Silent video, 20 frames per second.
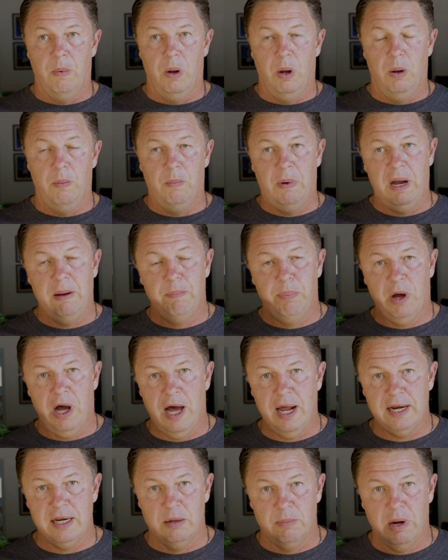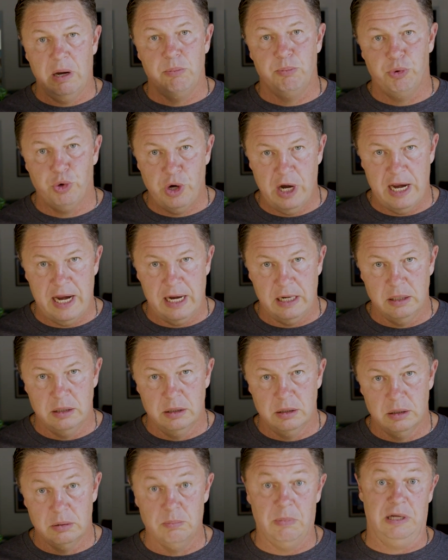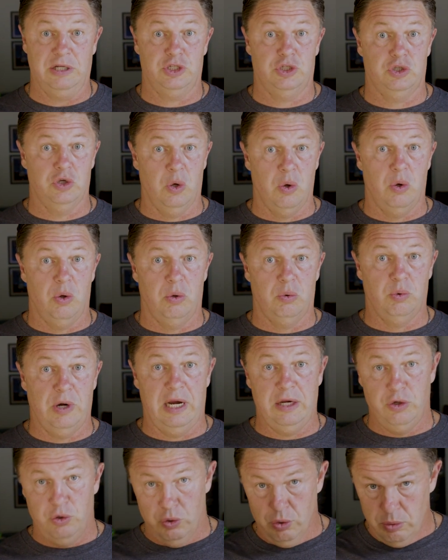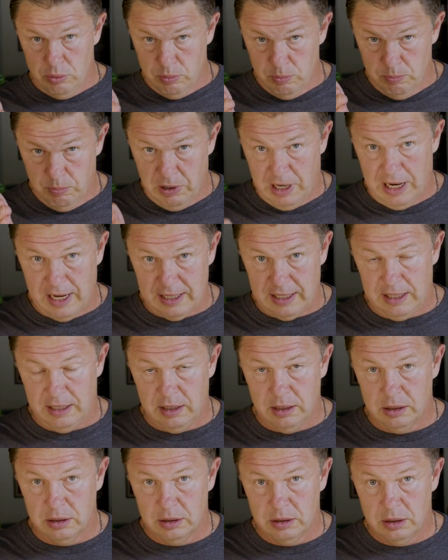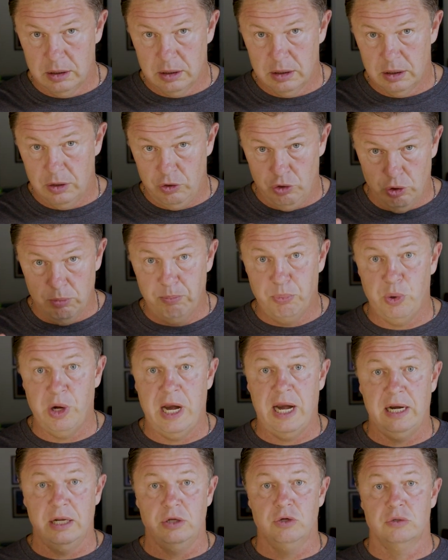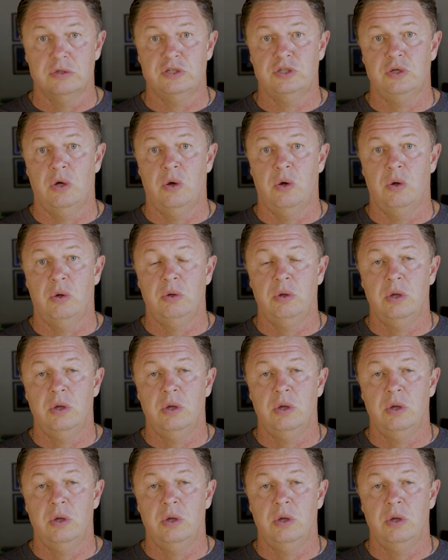my body and my brain and my soul, right? Your body and your brain and your soul,